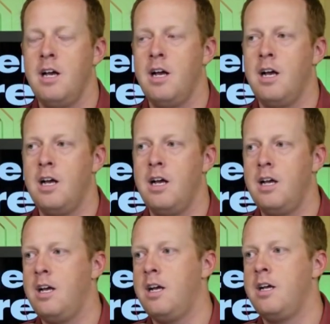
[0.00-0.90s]

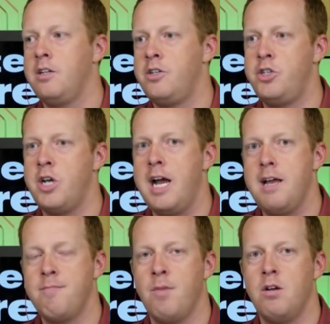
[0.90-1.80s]
uh, uh,
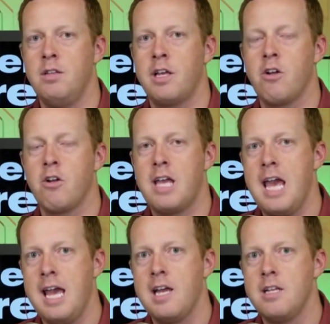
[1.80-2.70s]
giant malt liquor
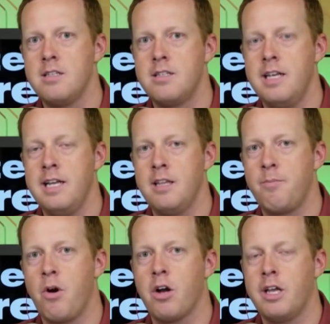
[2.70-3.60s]
cans in
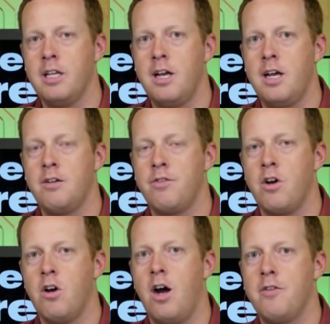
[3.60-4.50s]
the parking lot of
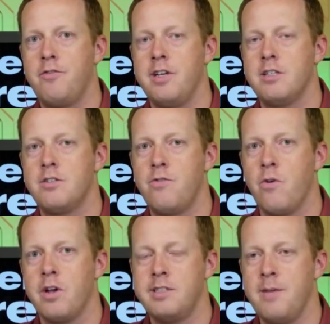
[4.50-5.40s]
our office,
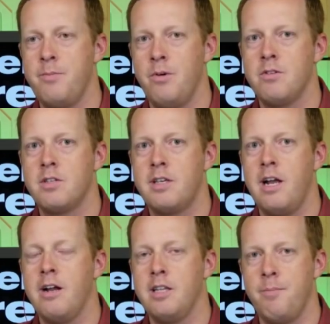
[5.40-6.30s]
for example, and
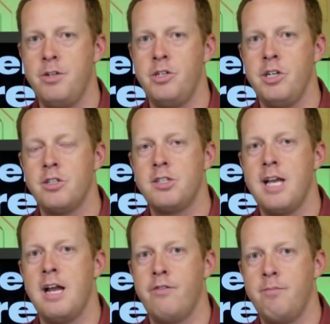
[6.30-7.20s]
scaring the bejesus
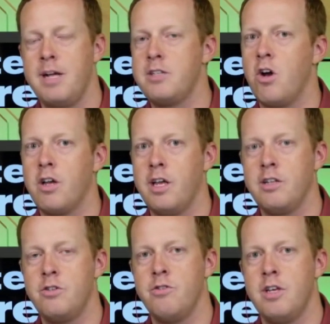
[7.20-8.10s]
out of them by
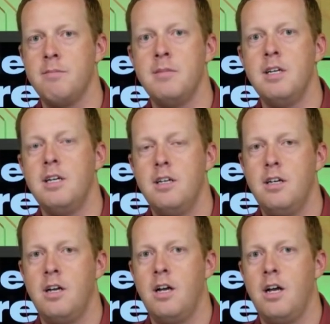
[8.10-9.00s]
talking to them
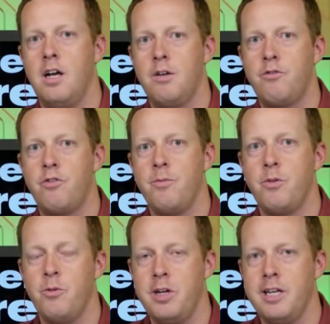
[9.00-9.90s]
uh, from
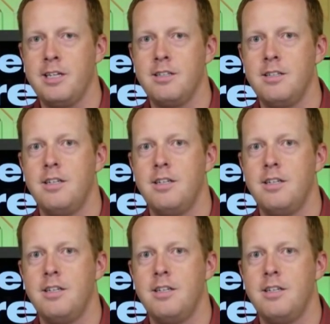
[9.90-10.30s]
the ring